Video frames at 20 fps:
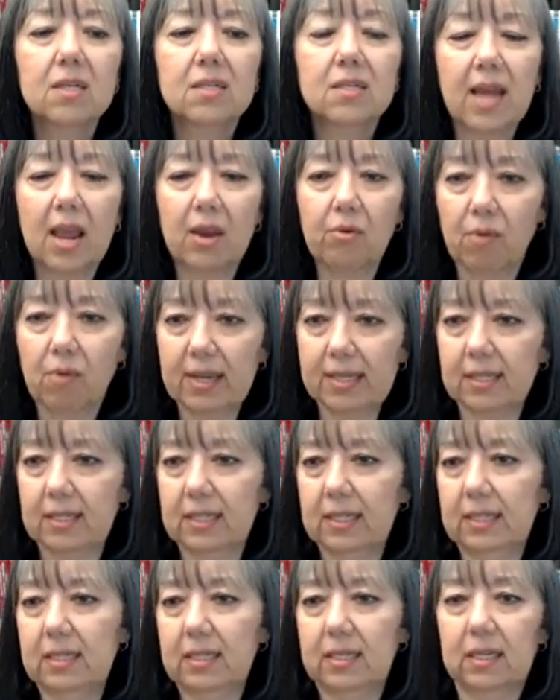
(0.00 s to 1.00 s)
State
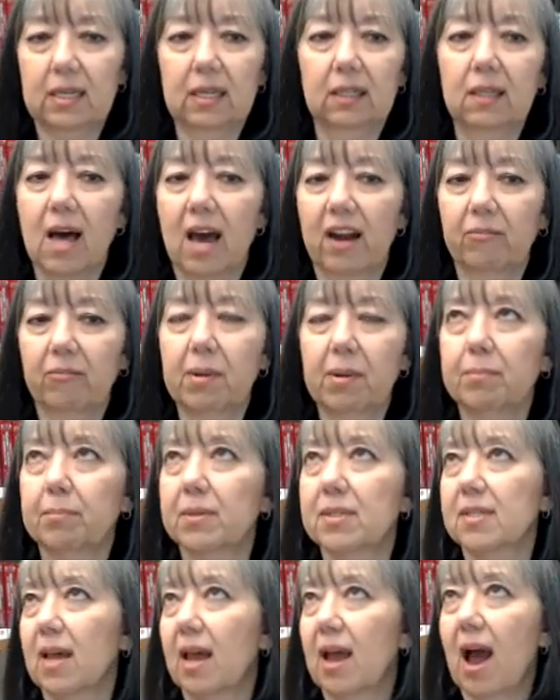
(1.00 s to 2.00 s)
residency, a lot of
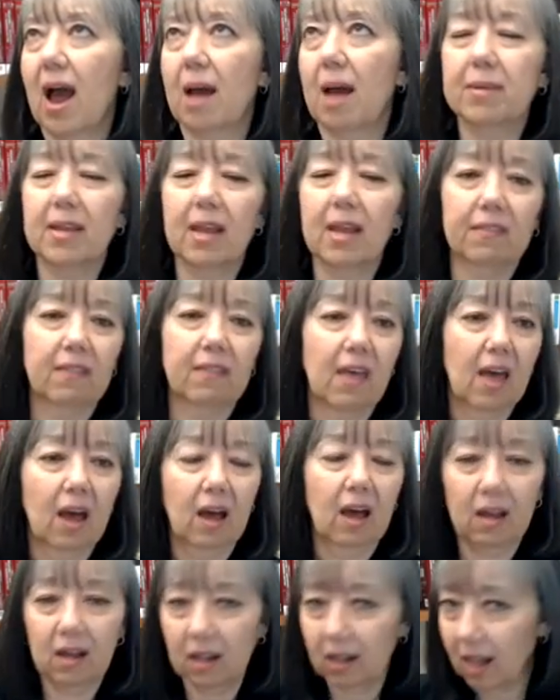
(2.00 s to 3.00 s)
people say, I'm getting the
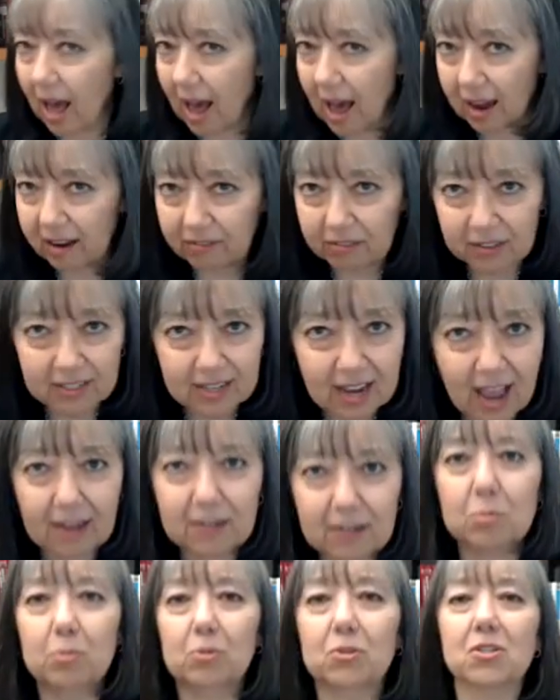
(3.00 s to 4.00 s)
hell out of the
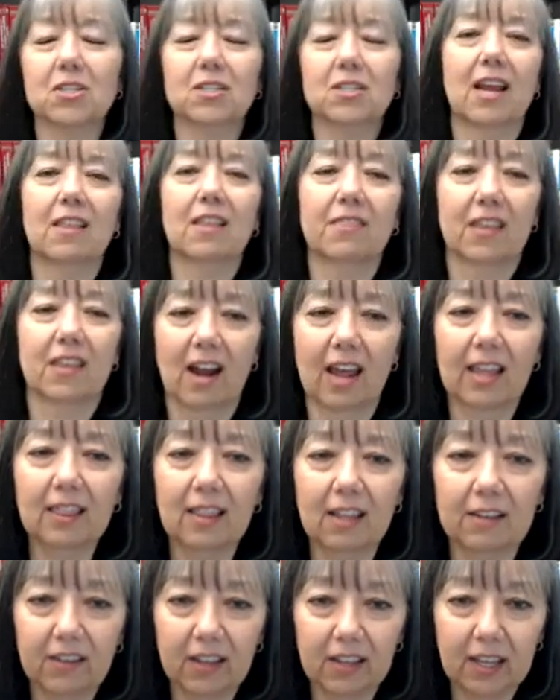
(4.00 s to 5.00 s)
taxable state that
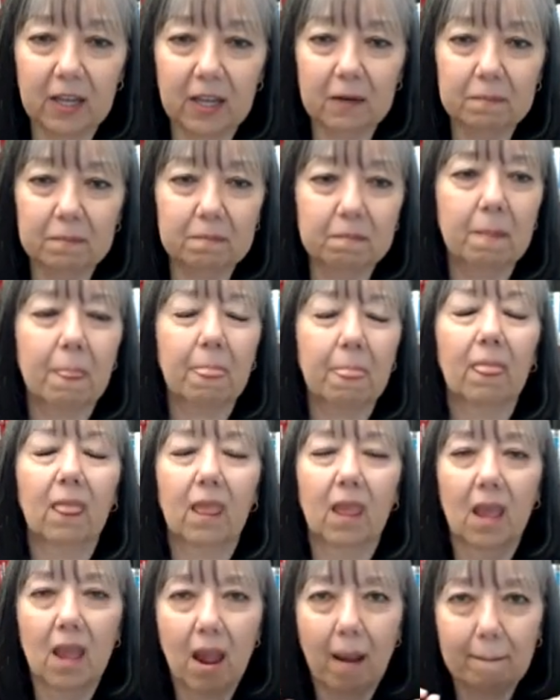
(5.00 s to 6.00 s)
I'm living in
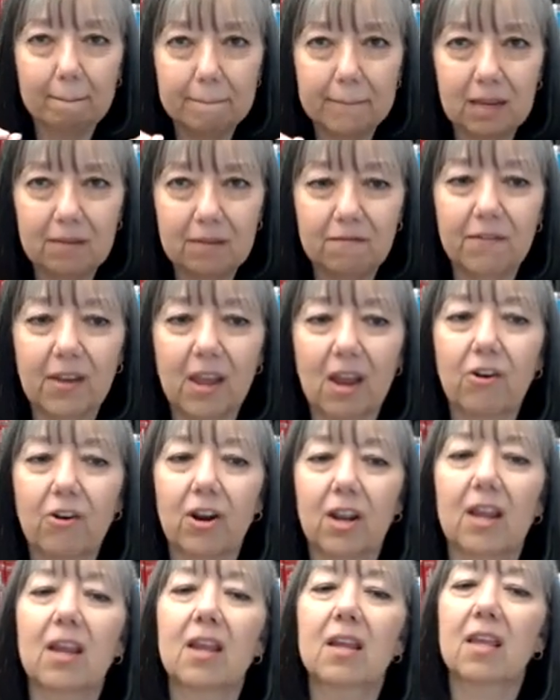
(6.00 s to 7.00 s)
be
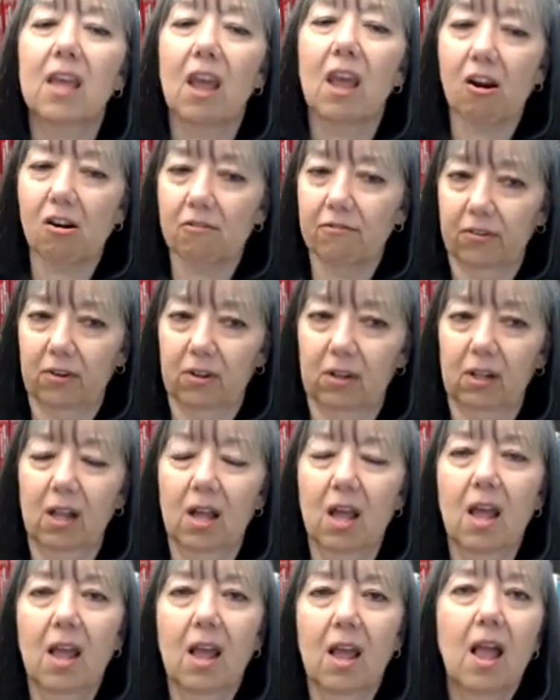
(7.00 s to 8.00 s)
very
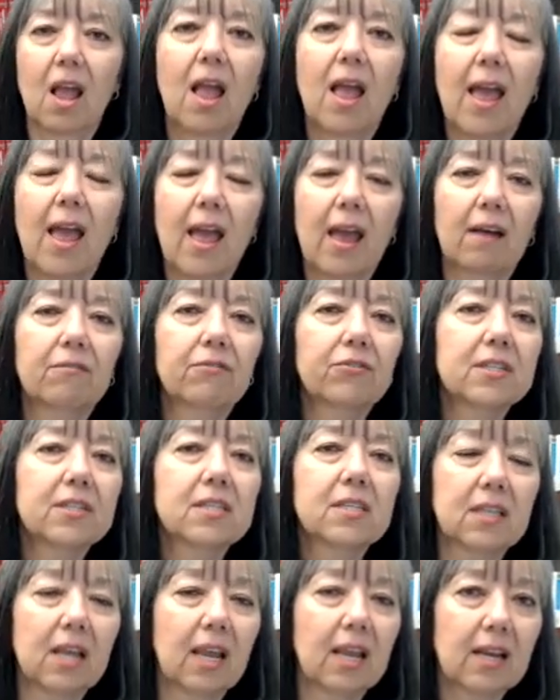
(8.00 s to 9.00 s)
careful. Every
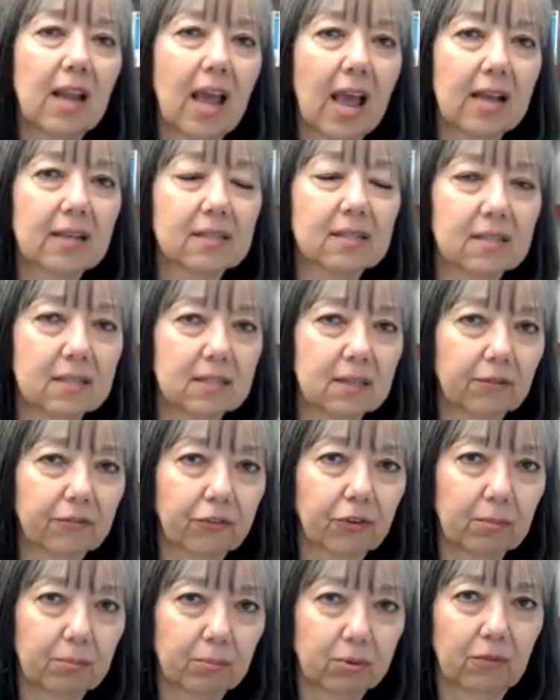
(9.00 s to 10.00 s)
state has
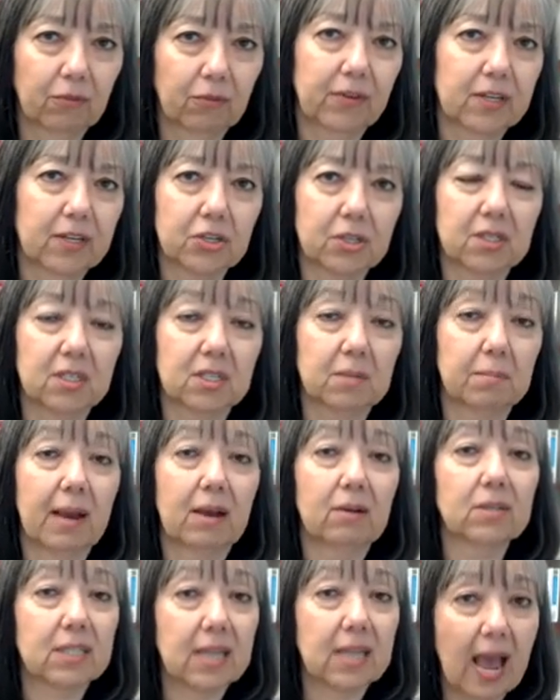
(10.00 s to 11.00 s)
different provisions
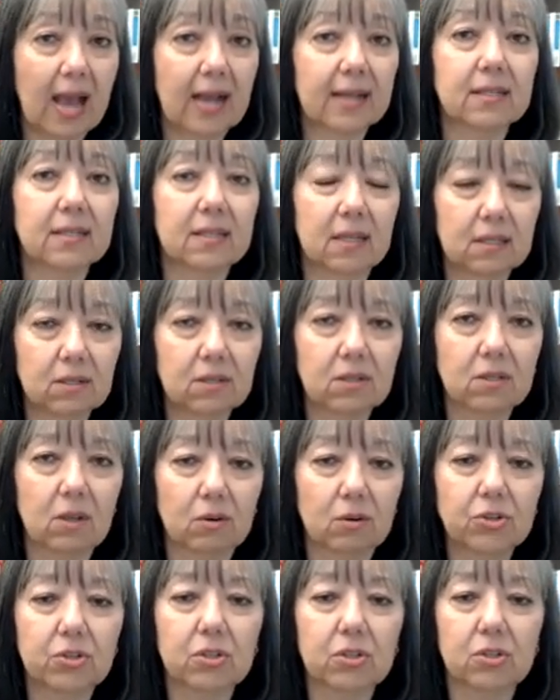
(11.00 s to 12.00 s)
about taxing
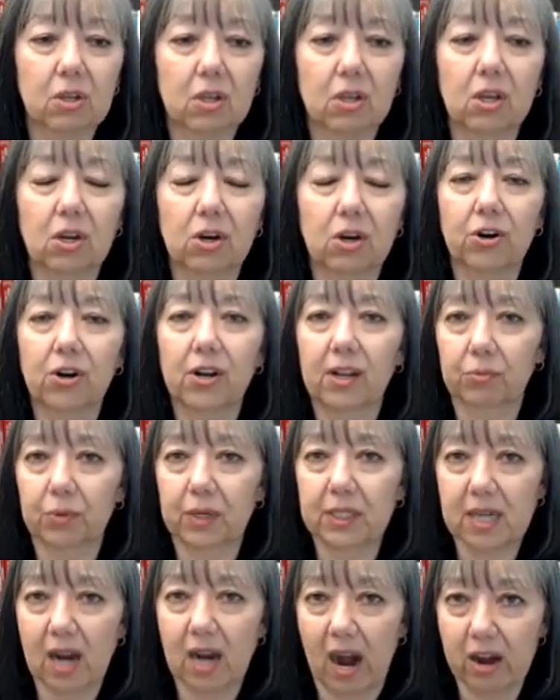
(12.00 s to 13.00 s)
Social Security and
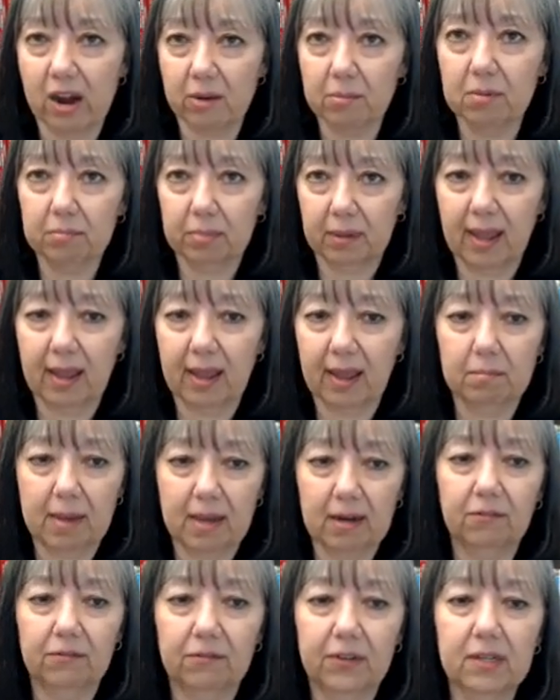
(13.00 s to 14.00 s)
retirement plan
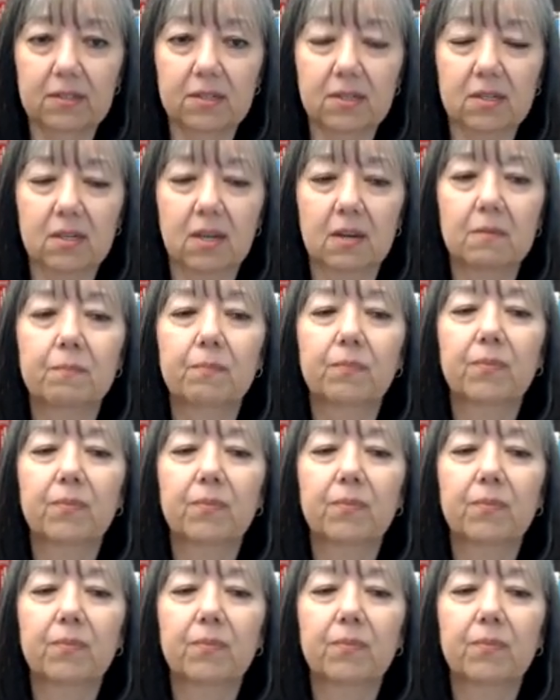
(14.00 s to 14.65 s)
benefits.